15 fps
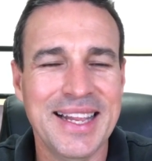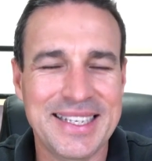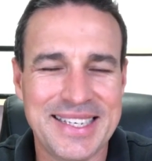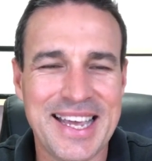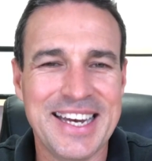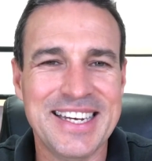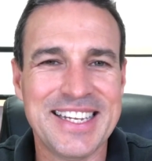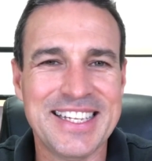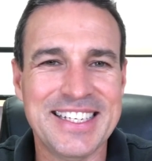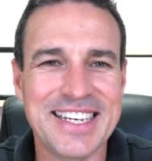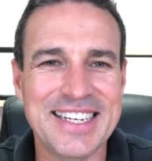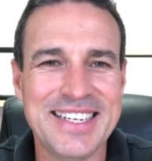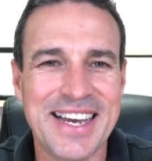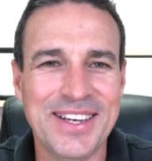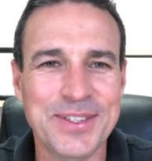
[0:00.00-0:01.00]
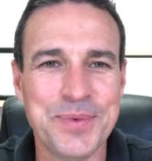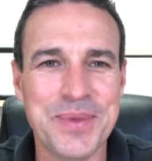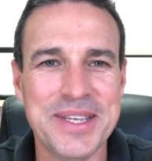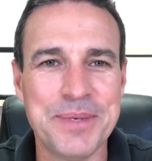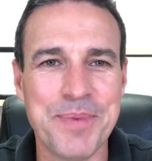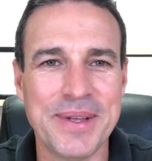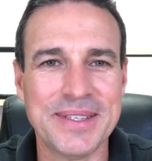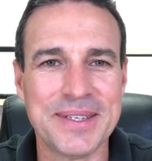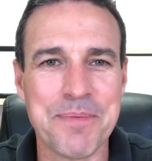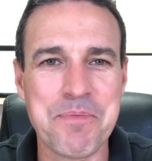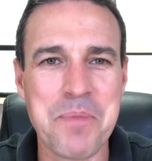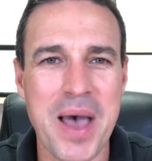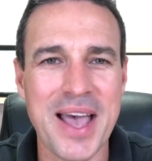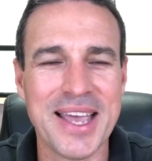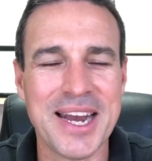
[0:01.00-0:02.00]
Let's get into the details with this month's
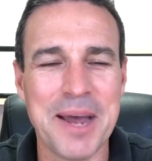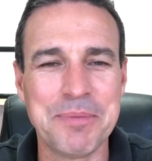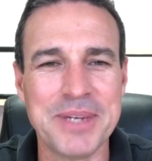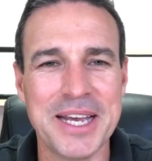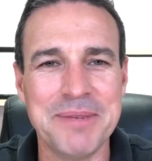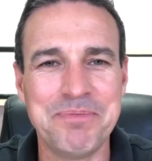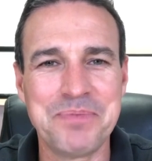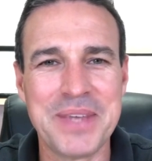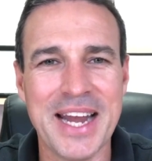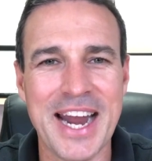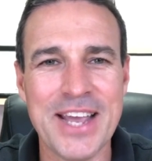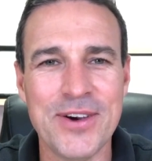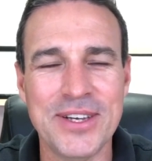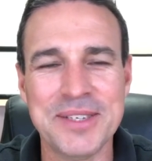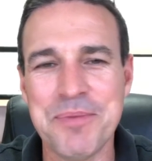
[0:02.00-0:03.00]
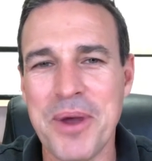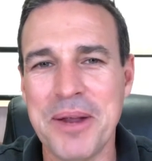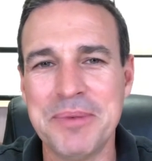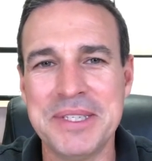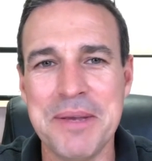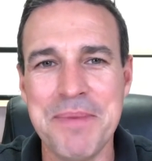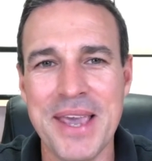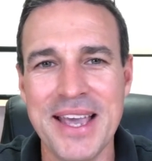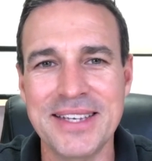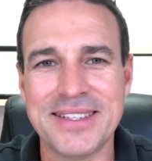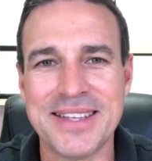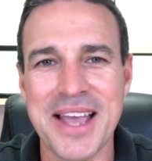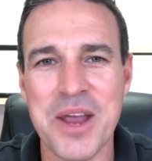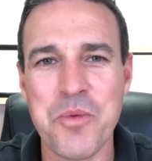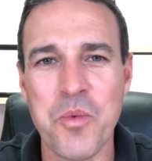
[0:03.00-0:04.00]
market update. G'day guys, my name's Tim
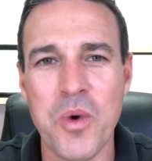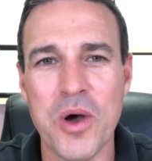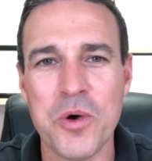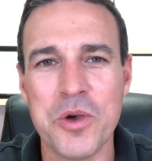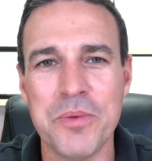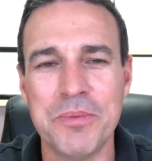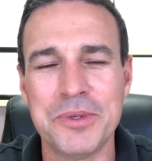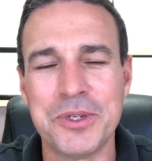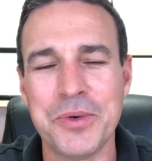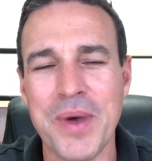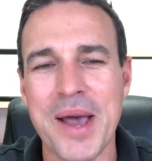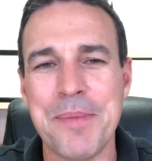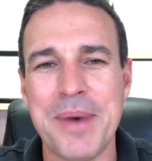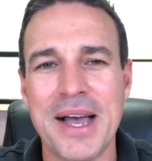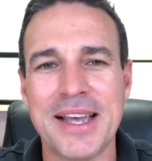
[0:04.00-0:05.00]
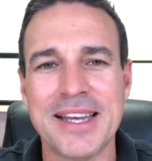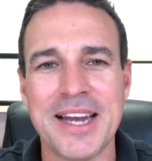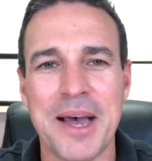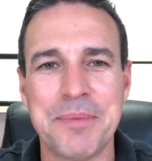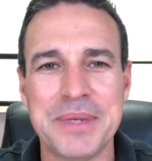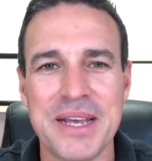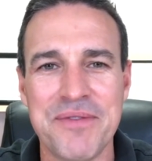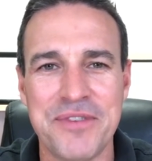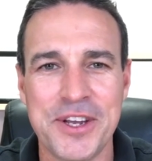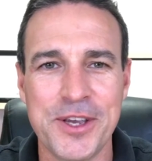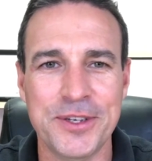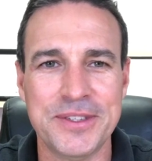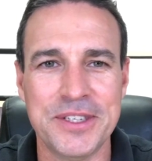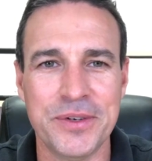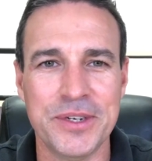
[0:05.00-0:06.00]
Guest and welcome to our market update
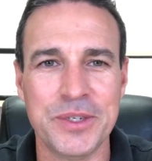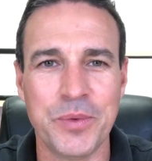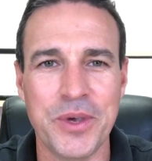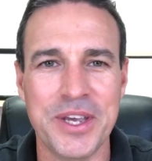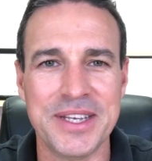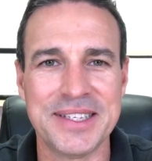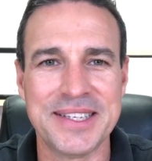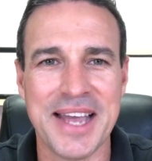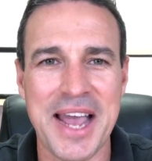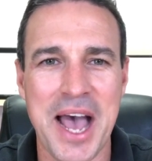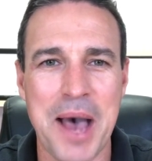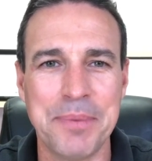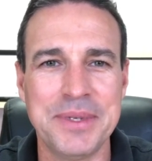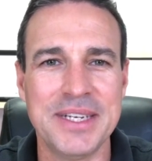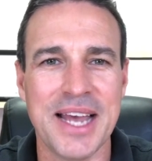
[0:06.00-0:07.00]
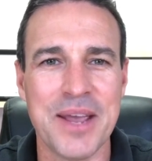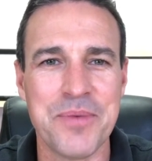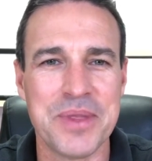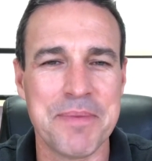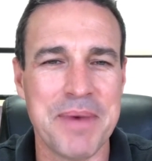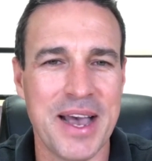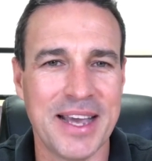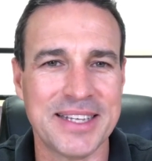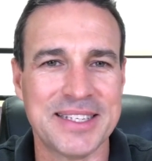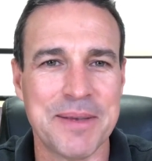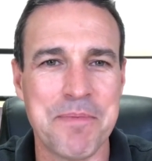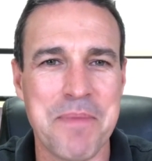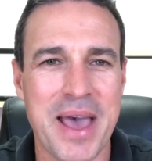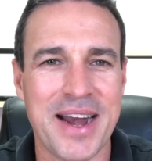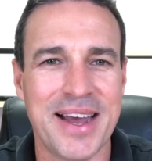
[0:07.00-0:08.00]
video series where you can stay up to date with the markets
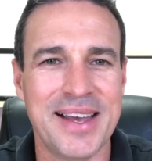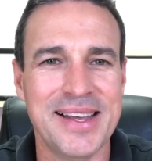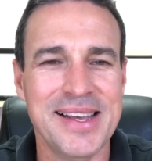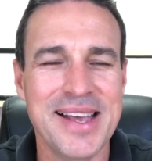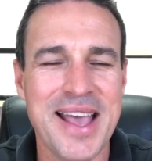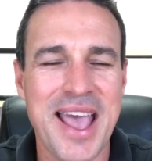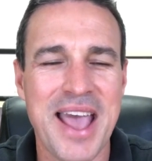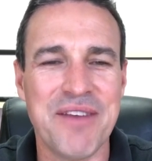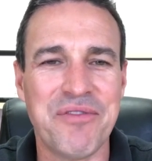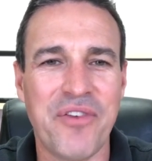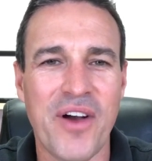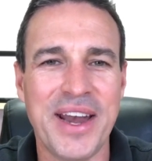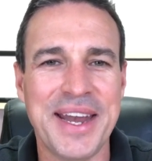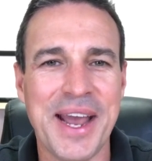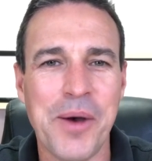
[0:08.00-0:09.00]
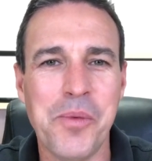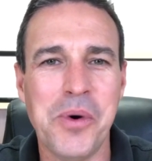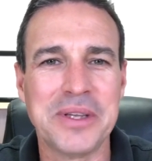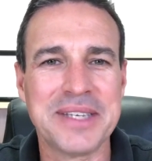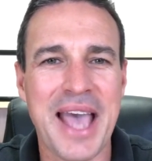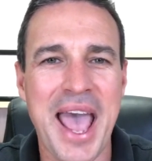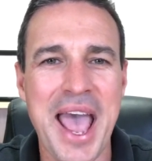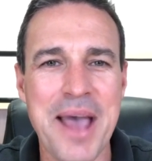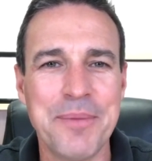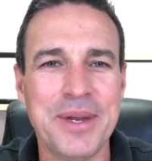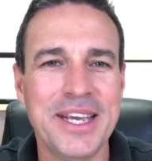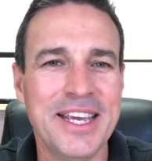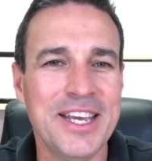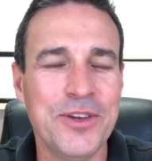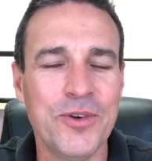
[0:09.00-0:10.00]
that matter and find out what's
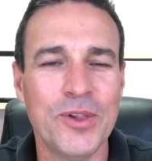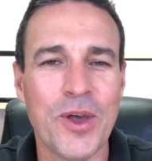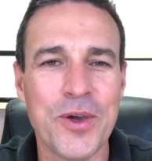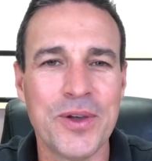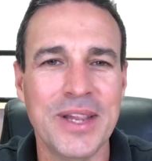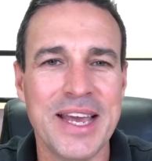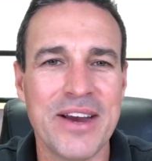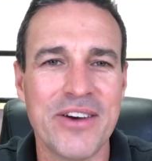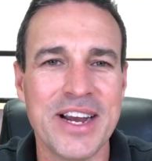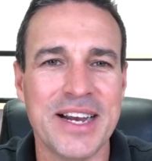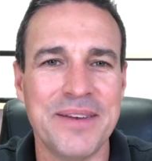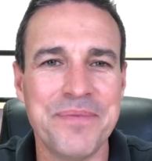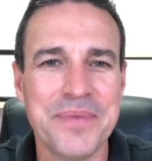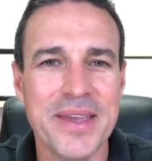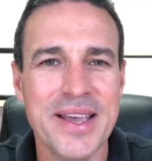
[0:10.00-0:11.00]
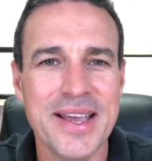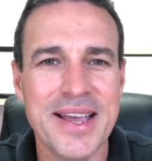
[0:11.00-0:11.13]
happening in your local area.